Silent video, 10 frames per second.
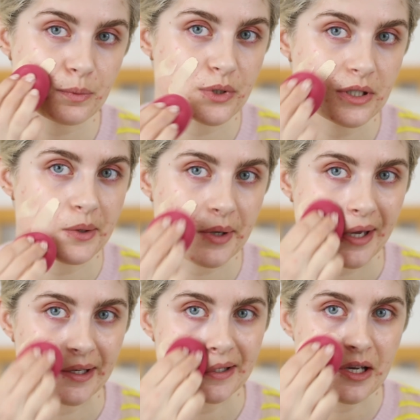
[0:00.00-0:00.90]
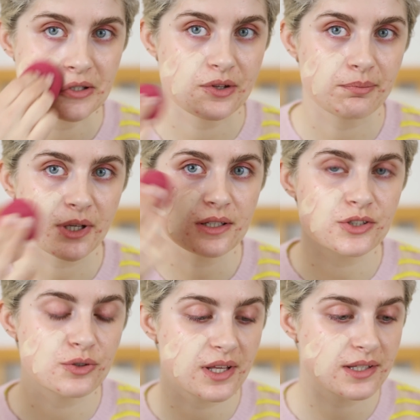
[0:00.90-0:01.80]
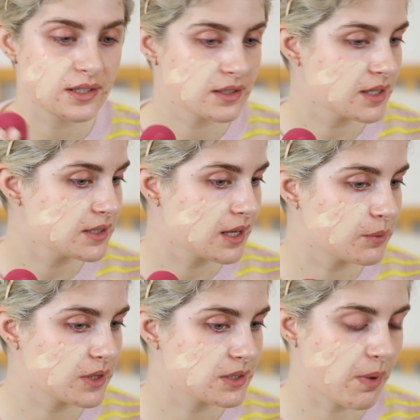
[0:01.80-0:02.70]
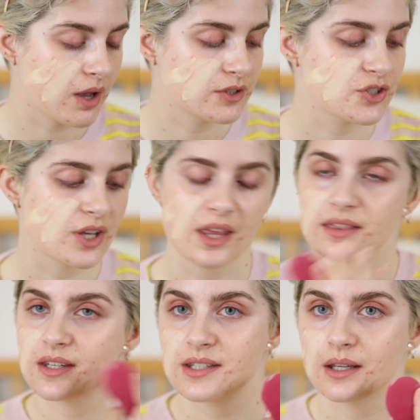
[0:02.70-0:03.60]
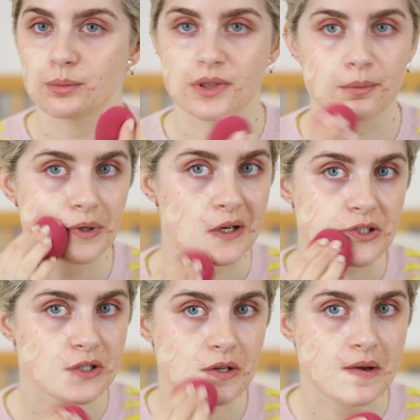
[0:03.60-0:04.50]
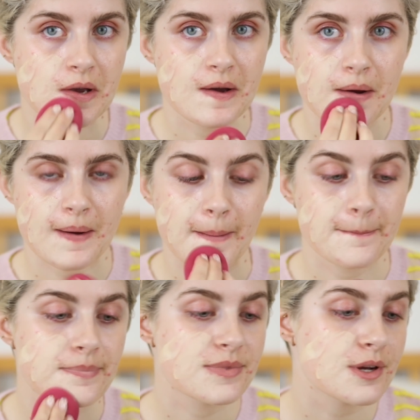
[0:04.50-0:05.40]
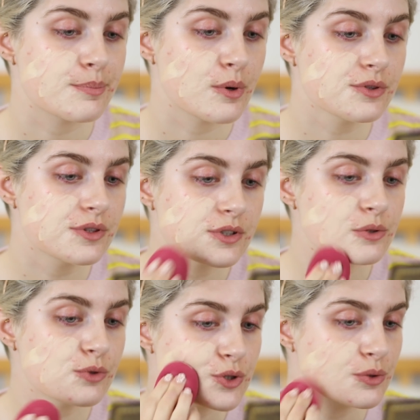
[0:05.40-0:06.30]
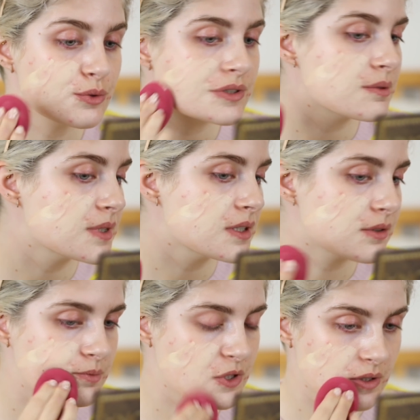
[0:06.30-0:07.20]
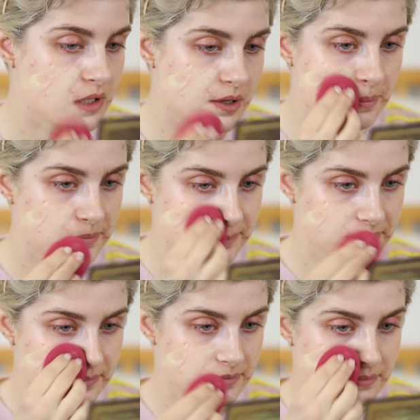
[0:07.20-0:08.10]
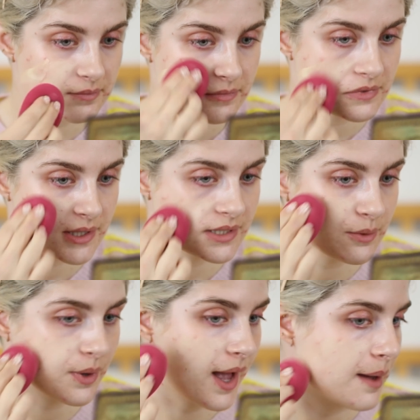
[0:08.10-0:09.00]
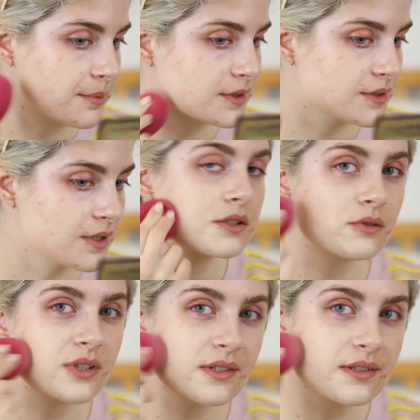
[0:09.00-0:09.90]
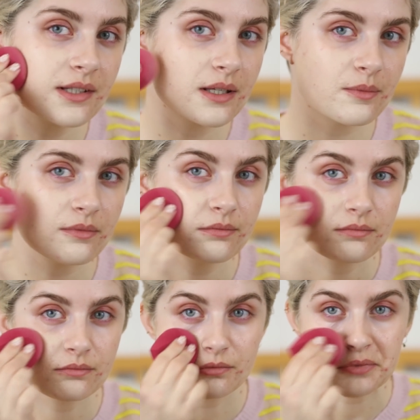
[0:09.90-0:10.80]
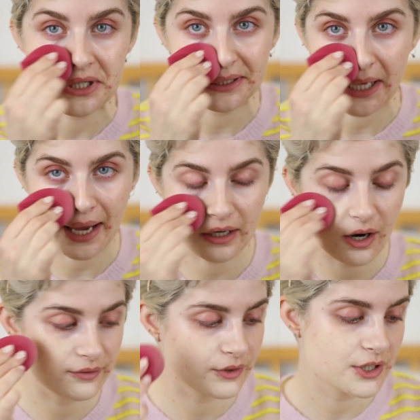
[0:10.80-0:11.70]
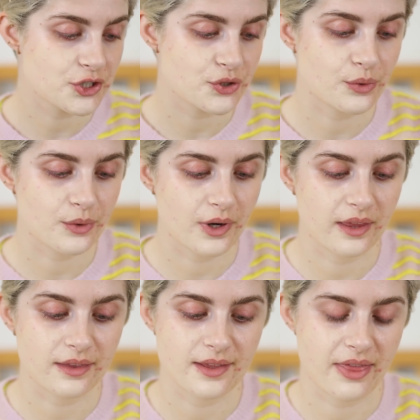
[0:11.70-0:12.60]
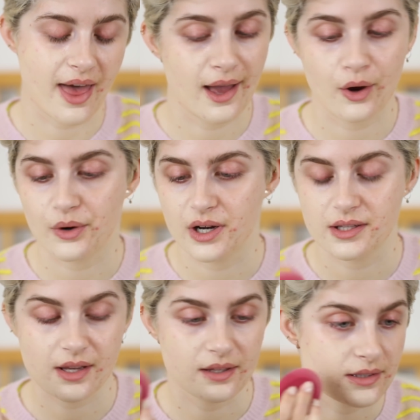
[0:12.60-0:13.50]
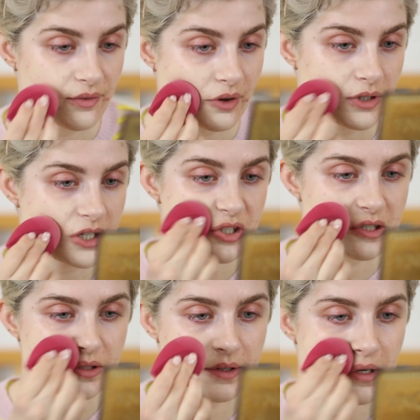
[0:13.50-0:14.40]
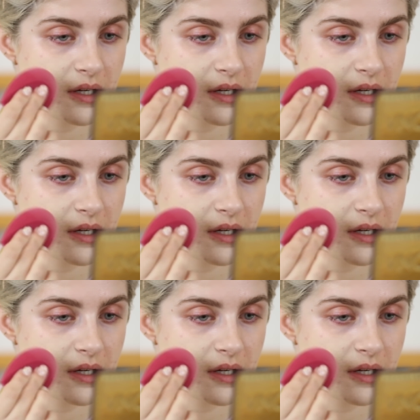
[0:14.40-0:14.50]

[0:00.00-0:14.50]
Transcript: pretty okay. So I'm gonna do this side with the sponge and then this side with the brush. They're both new tools to me, so I'm just gonna see what happens. So it doesn't seem really high coverage, either that or it's the foundation